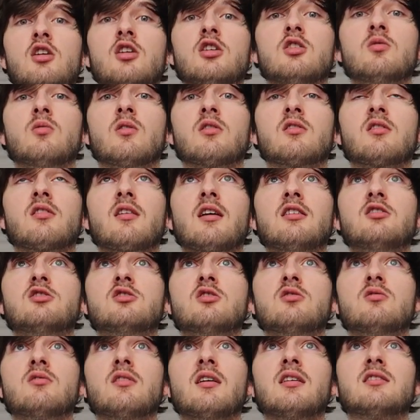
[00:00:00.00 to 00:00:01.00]
You want to then
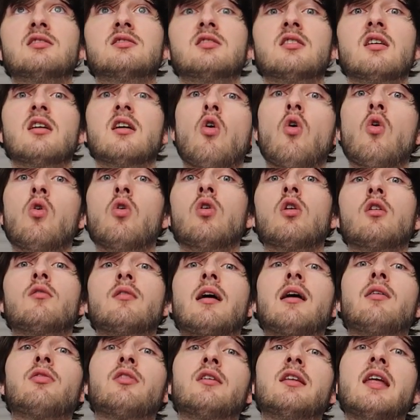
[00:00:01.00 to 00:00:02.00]
do this all
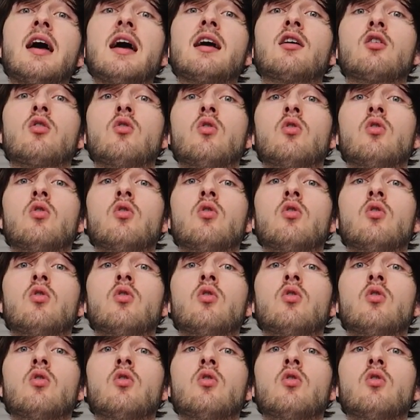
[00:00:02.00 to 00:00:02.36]
around the neck,